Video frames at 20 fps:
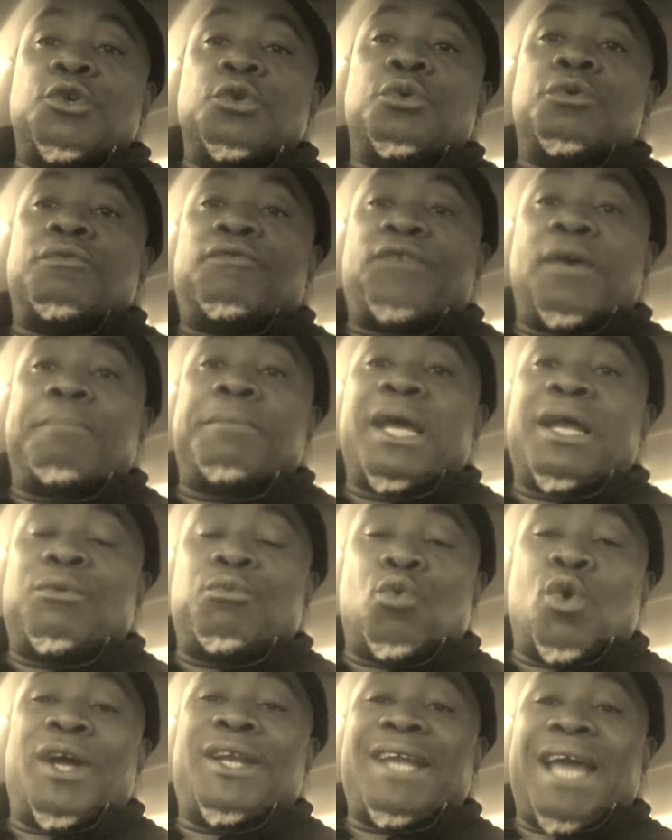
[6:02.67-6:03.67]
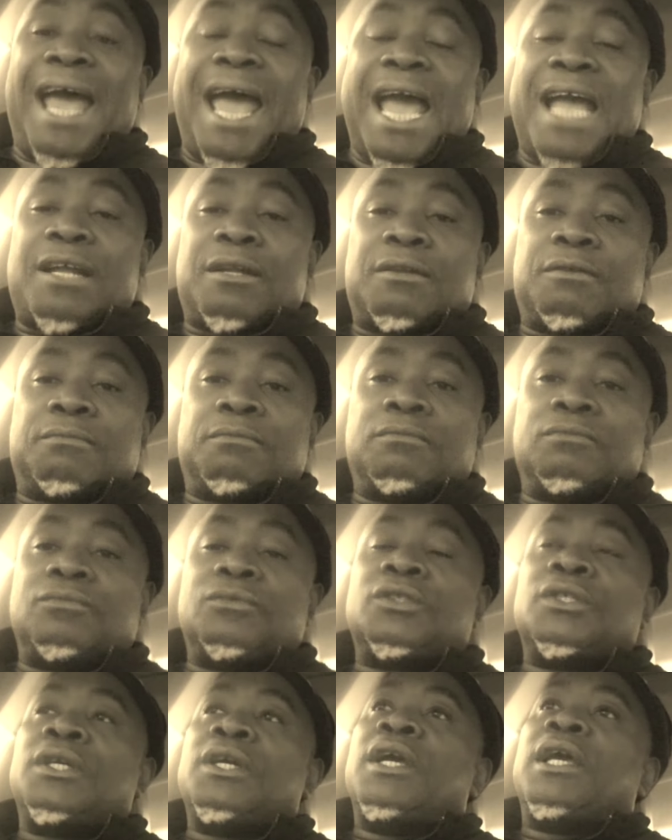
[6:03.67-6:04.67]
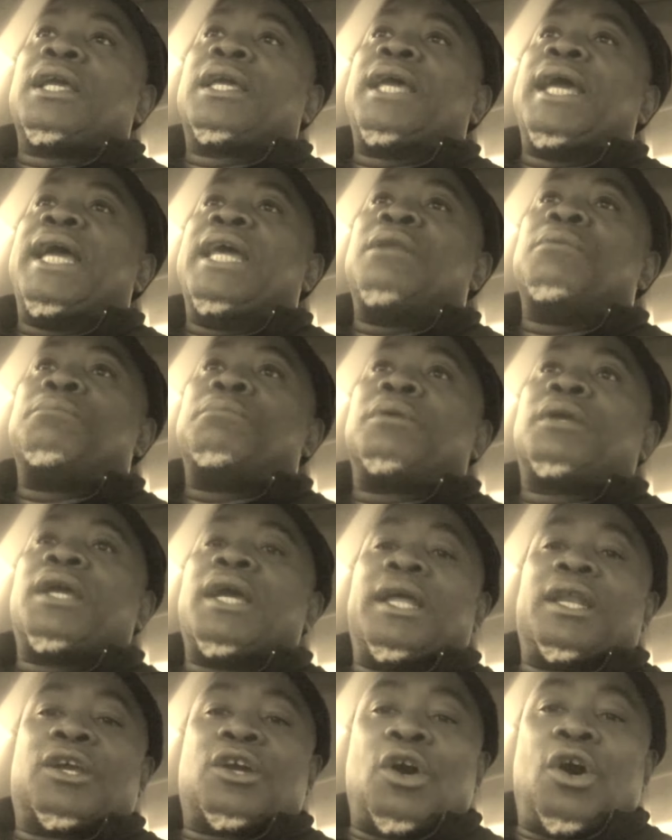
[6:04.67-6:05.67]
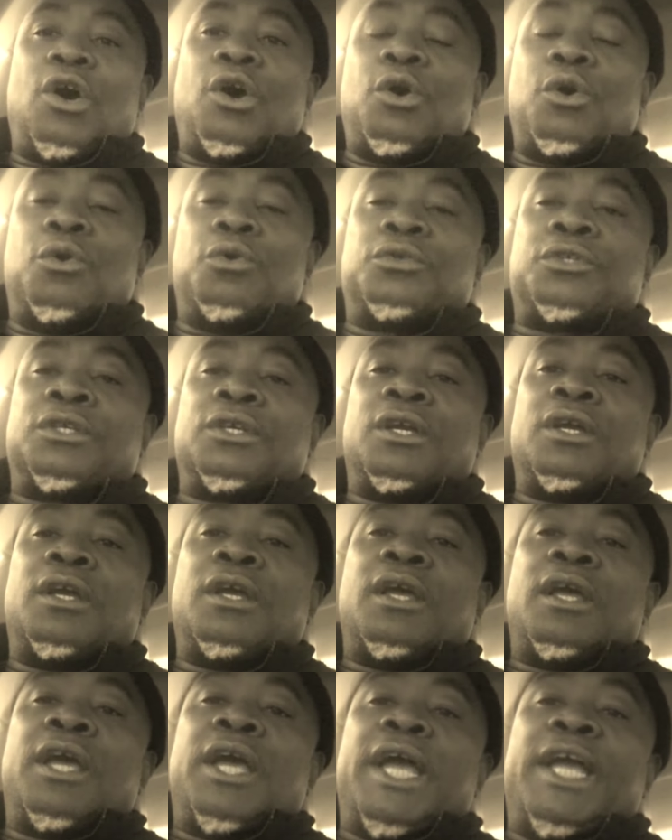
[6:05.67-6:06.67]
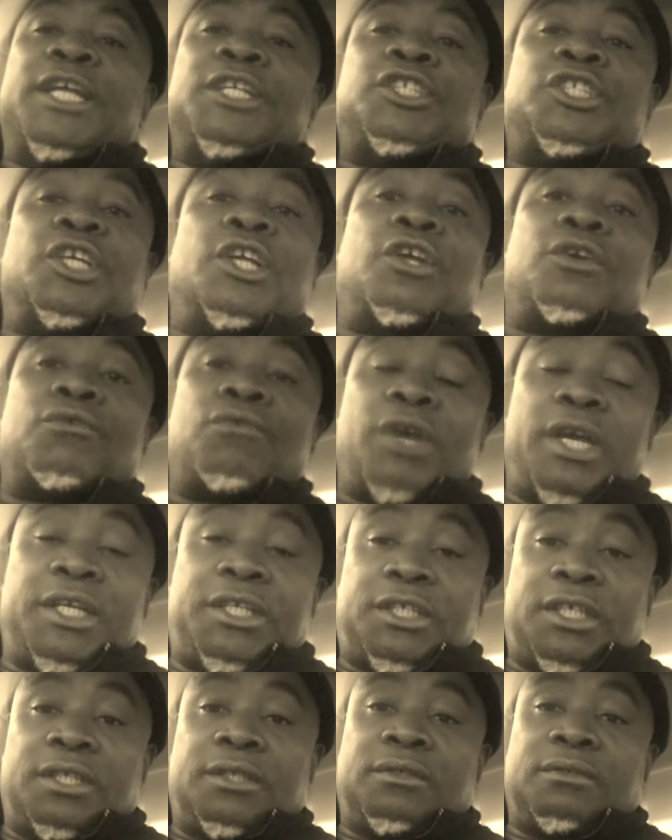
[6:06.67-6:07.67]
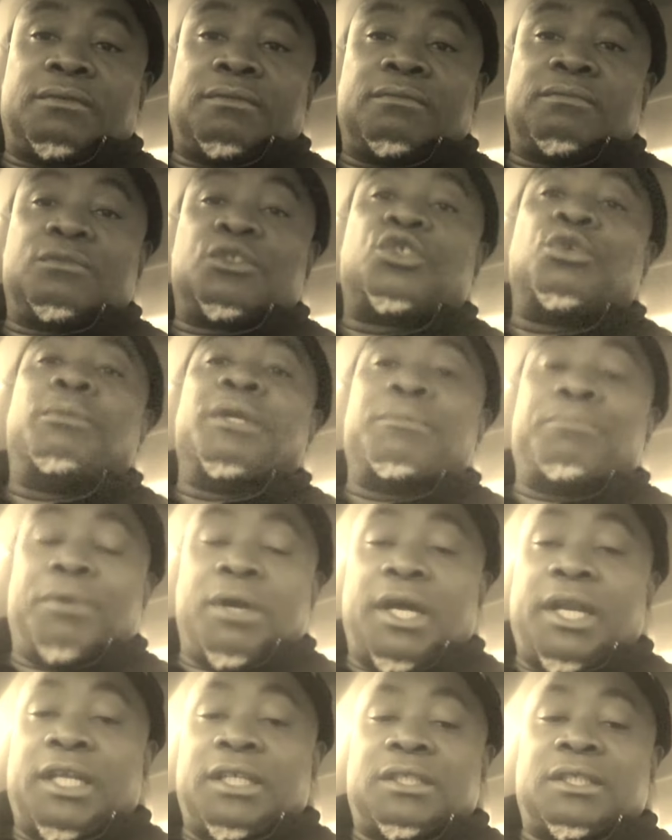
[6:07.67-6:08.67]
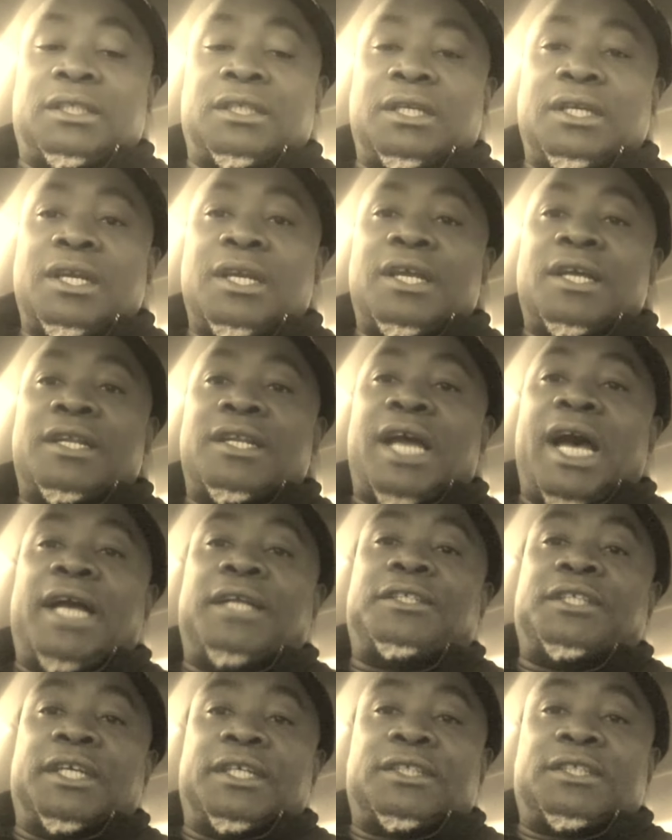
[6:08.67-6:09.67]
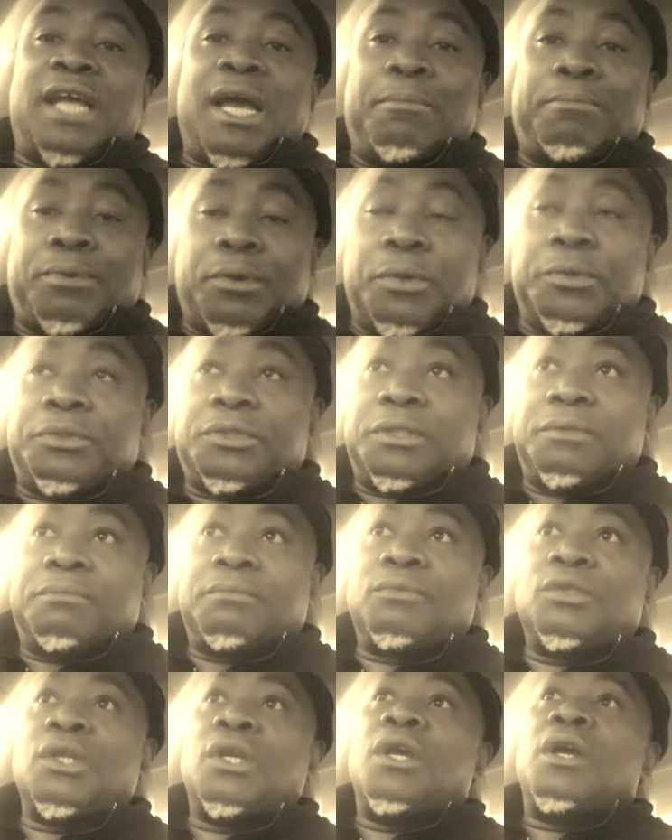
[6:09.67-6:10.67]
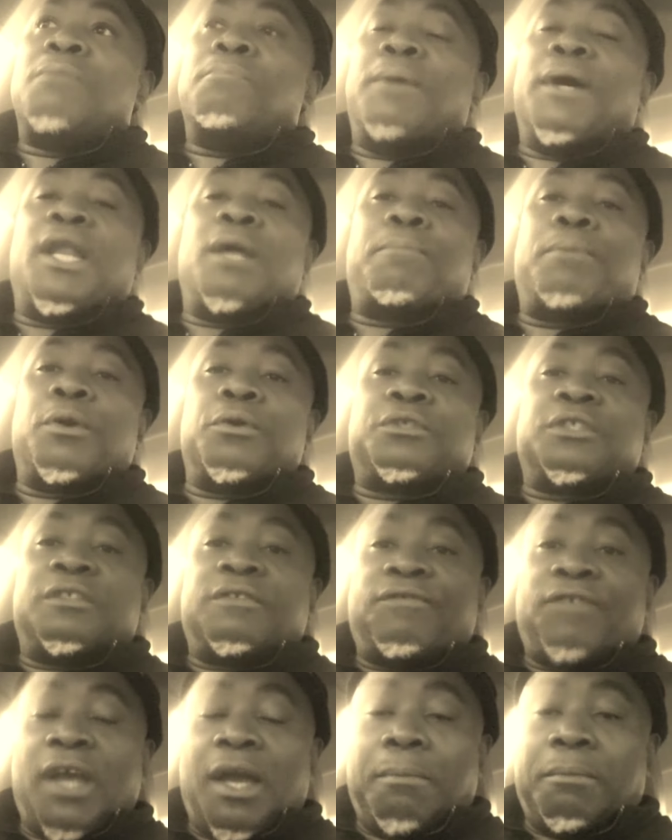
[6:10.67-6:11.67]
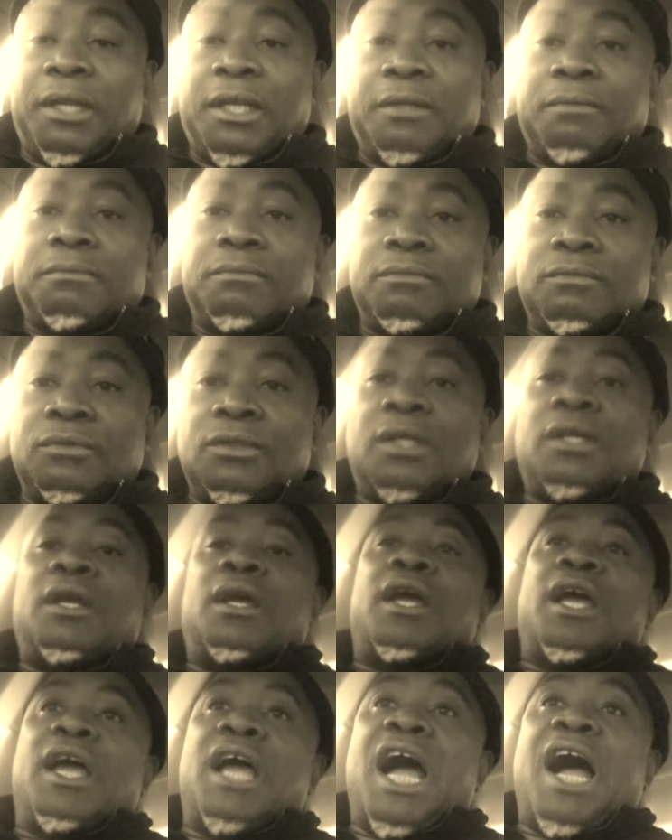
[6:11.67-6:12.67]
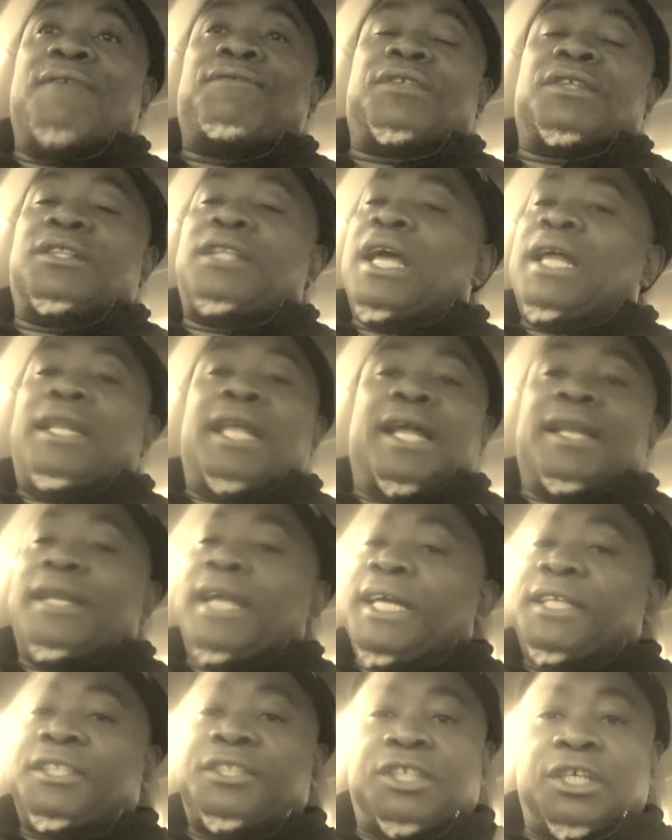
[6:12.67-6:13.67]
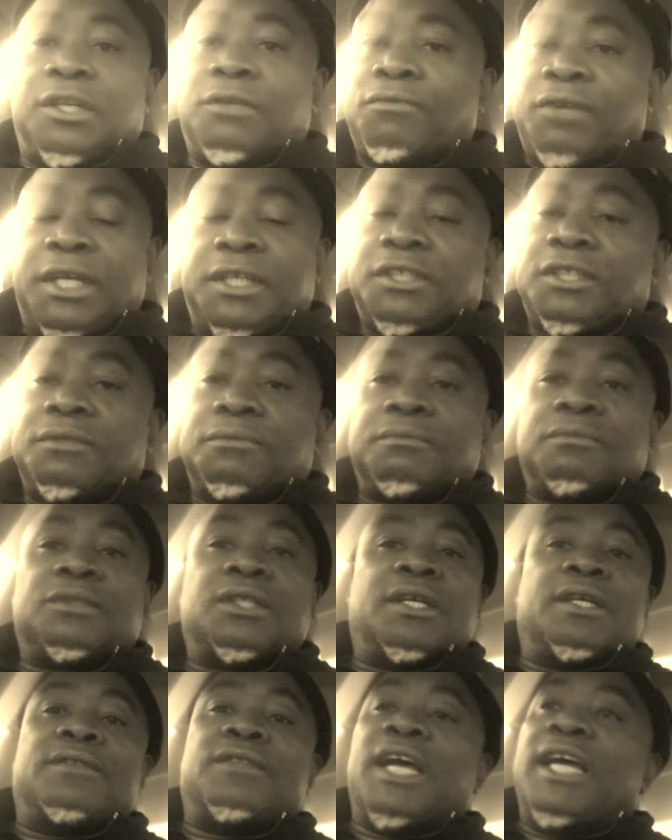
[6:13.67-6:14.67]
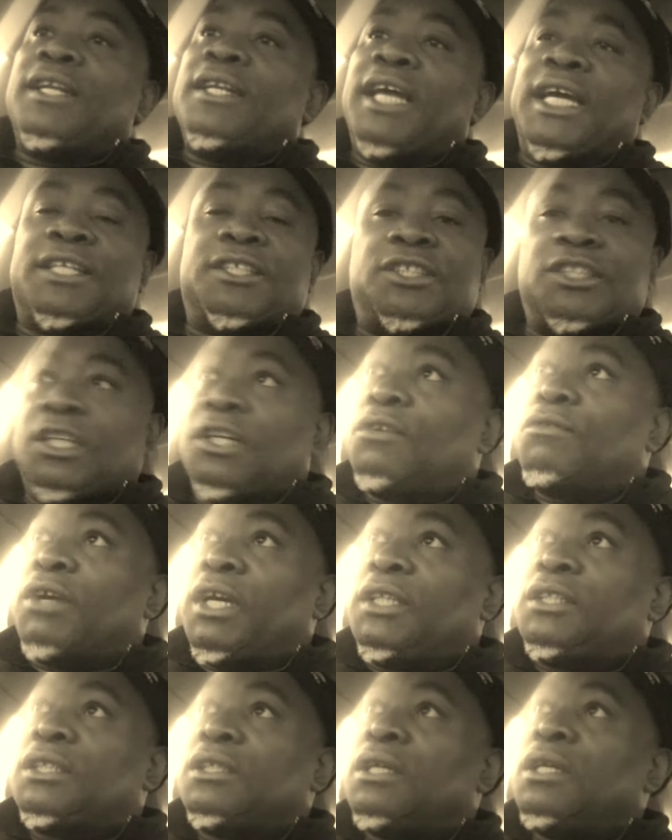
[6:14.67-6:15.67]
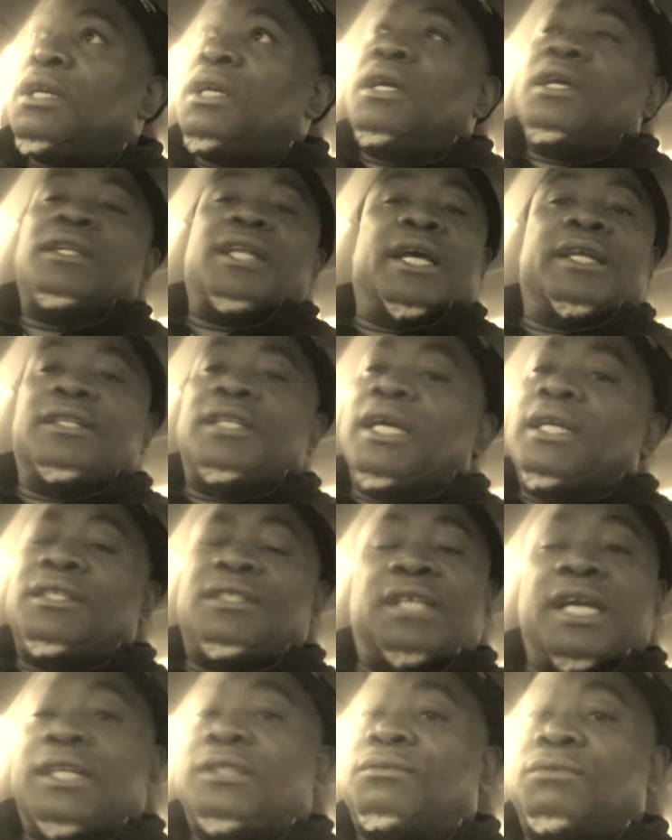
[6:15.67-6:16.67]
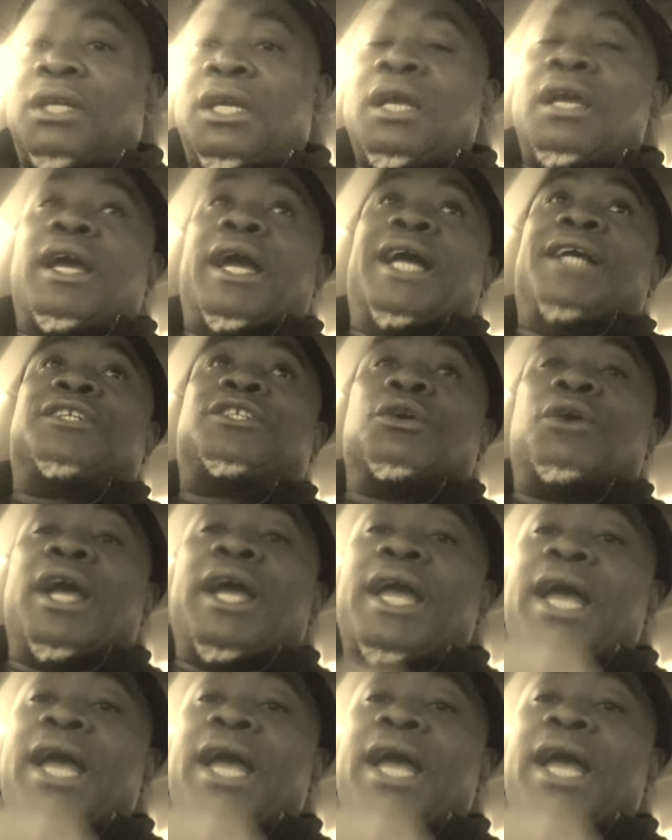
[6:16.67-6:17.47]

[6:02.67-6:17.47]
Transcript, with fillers: you, from that one act can, can cause a generation to be punished. Not just that person, but that person's family after that, that next generation, that next generation, that, that generation. And so